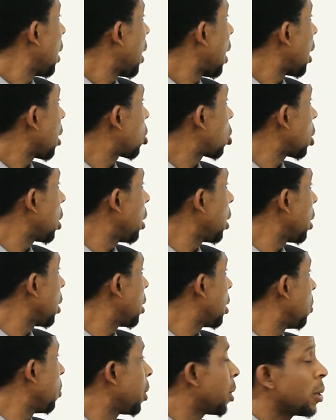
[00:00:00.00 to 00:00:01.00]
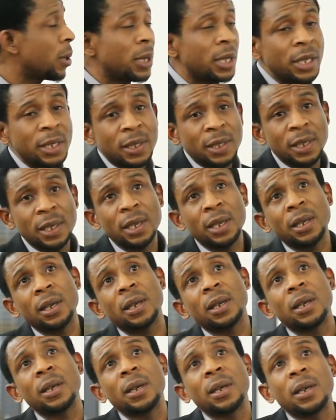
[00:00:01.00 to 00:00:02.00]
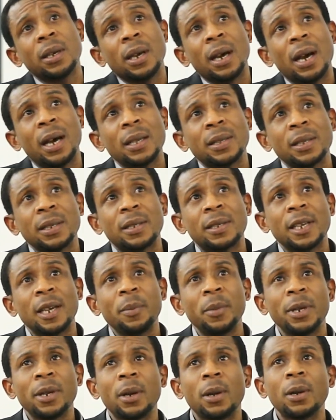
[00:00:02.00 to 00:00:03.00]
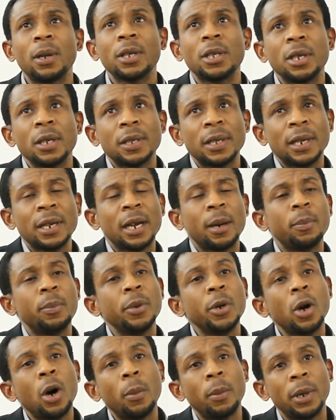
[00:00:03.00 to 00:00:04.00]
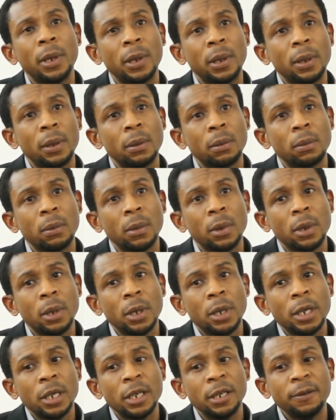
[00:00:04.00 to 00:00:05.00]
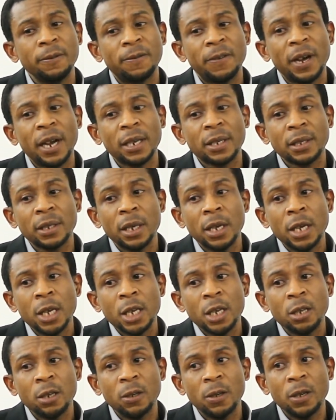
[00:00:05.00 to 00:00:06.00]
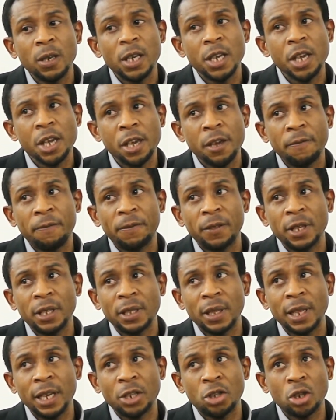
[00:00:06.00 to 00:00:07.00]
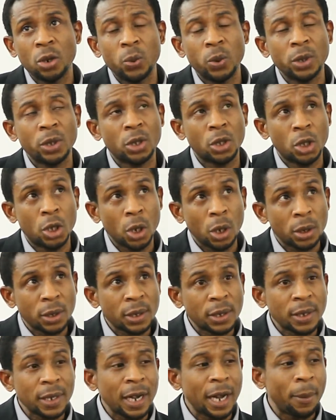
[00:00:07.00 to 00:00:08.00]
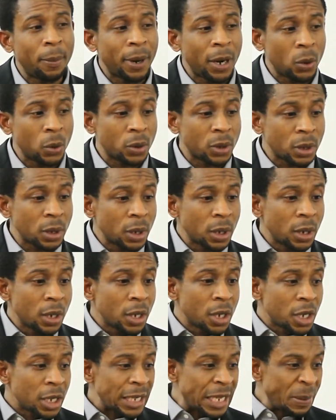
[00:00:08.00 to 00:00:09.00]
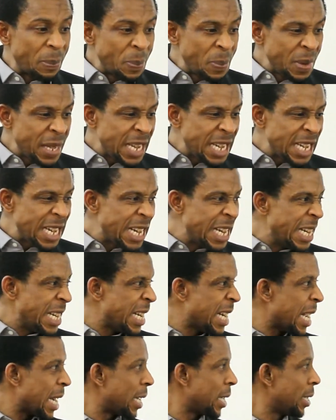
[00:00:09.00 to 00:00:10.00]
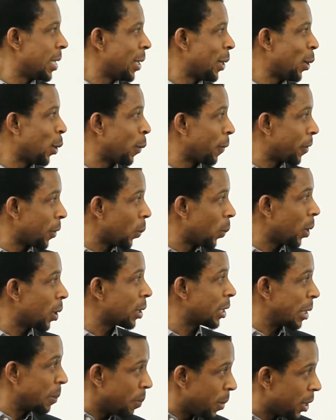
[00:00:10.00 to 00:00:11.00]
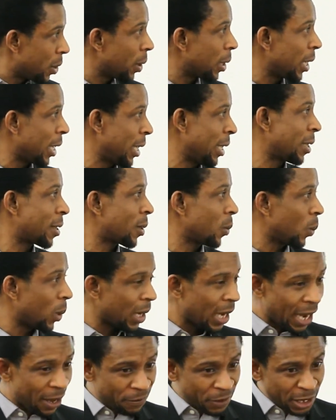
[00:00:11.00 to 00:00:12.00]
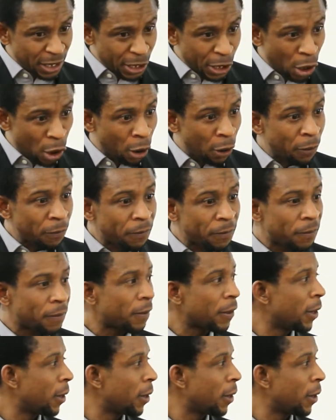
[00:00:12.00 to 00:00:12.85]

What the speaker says: actually, the Middle East as a terminology is an abnormal. In fact, if this lecture was just about the meaning of the word the Middle East, we'll have enough